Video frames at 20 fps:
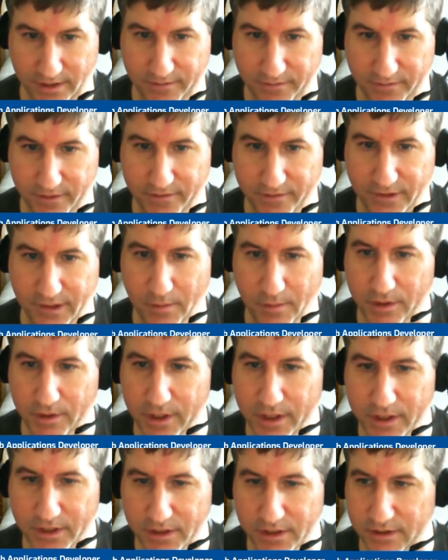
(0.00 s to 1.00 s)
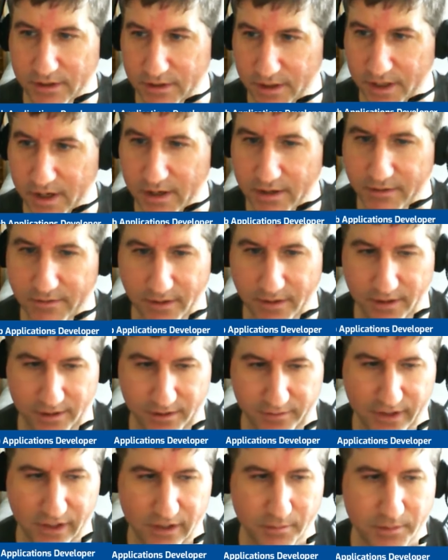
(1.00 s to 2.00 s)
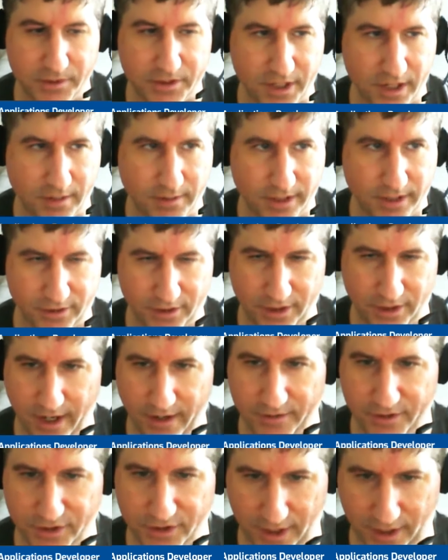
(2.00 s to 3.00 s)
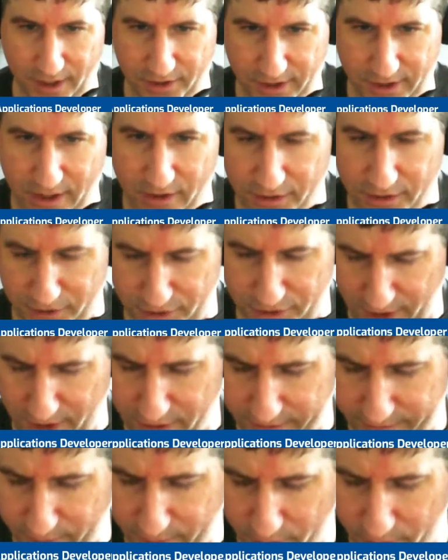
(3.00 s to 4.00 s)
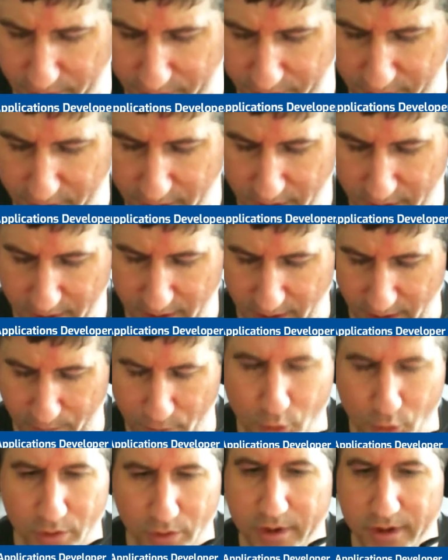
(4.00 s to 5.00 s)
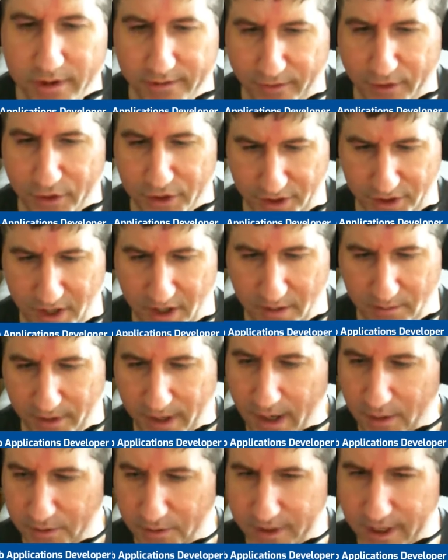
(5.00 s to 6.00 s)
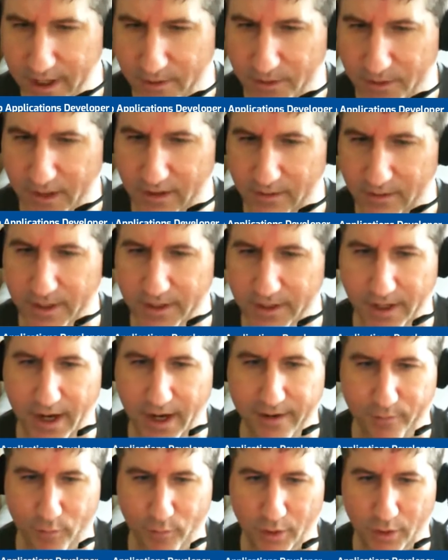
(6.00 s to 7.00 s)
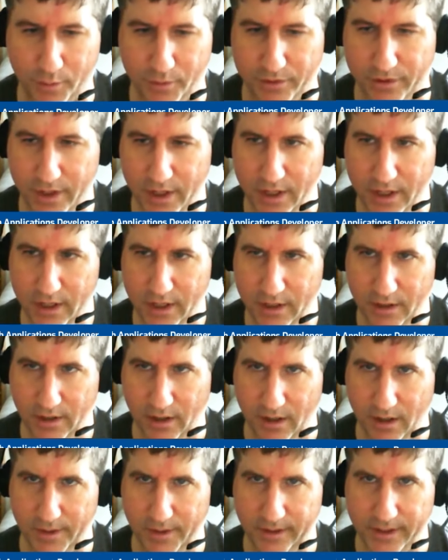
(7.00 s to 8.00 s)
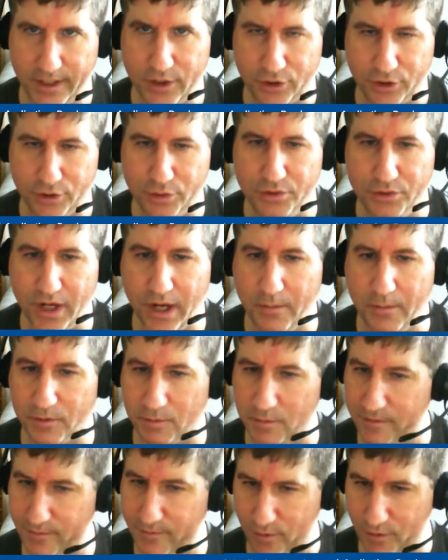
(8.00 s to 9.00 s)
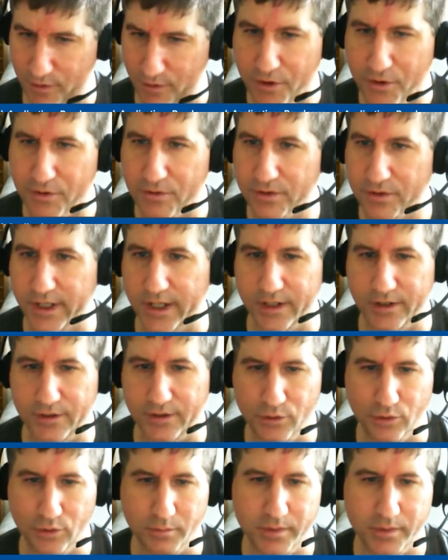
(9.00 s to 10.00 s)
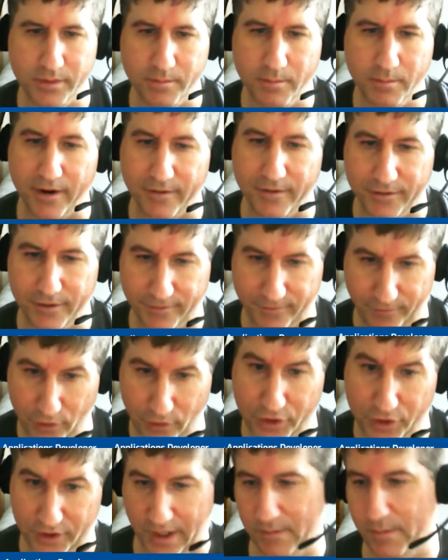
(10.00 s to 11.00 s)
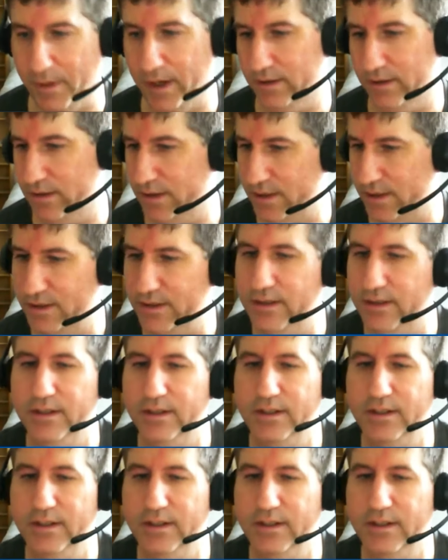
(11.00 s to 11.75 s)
If someone is in need of a development team that has solid Salesforce, you would be the first team that I would now recommend. And I've worked with at least 2 teams before you, and you would be the first on my list.